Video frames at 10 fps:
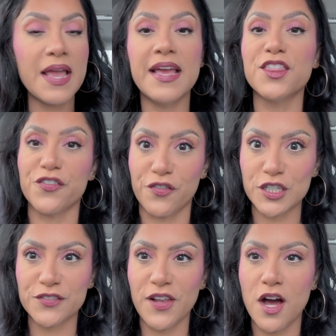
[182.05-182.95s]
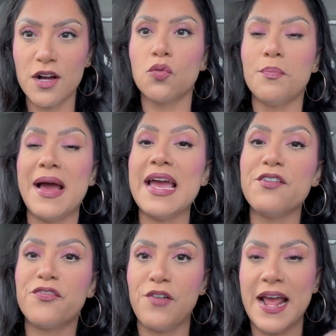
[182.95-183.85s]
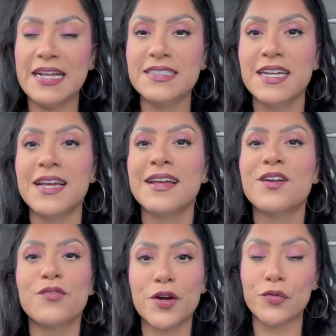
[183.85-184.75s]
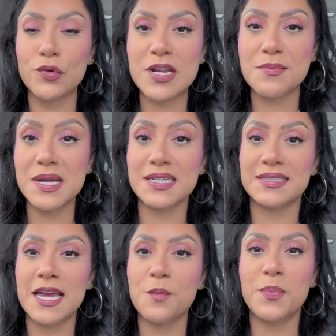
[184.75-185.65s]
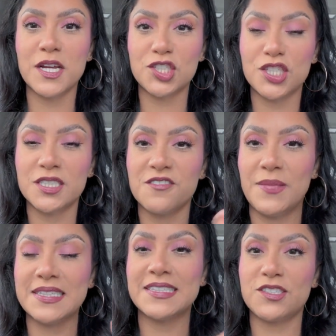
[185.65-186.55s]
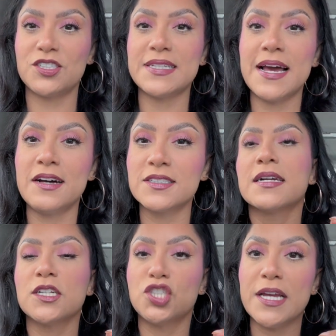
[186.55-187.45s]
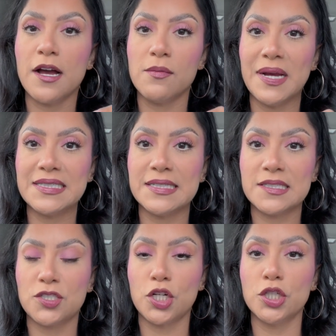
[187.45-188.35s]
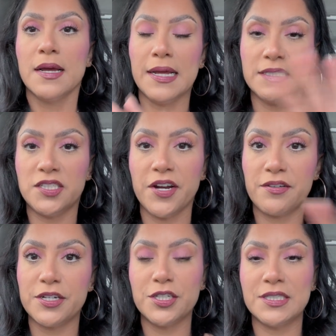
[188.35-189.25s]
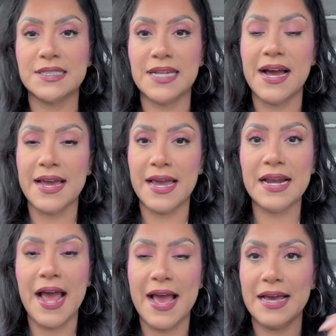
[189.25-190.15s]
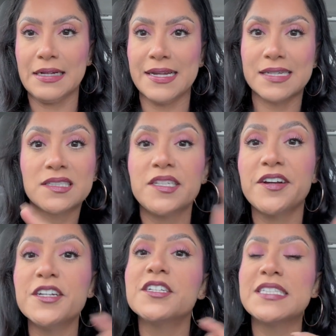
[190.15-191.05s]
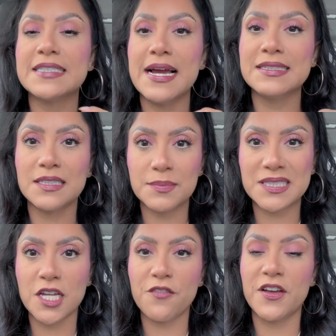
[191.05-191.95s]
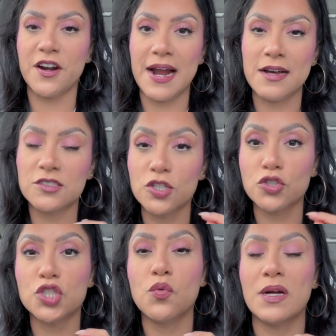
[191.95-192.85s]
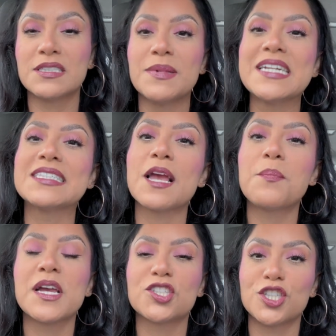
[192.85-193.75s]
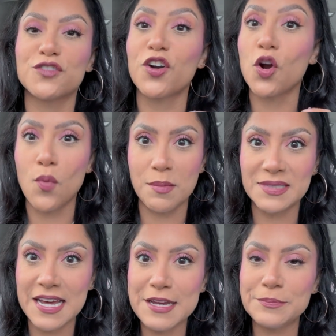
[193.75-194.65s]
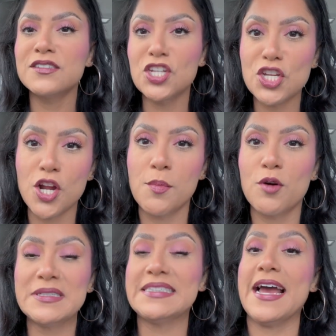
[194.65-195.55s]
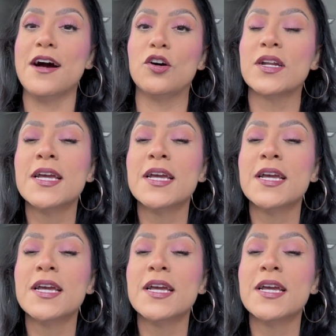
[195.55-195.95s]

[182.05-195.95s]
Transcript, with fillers: in the first vlog. My friend recruited me to take pictures of my sister's house because she helped my sister interior design and exterior design some stuff in her house so she wants me to take pictures for her website so you know i'm always down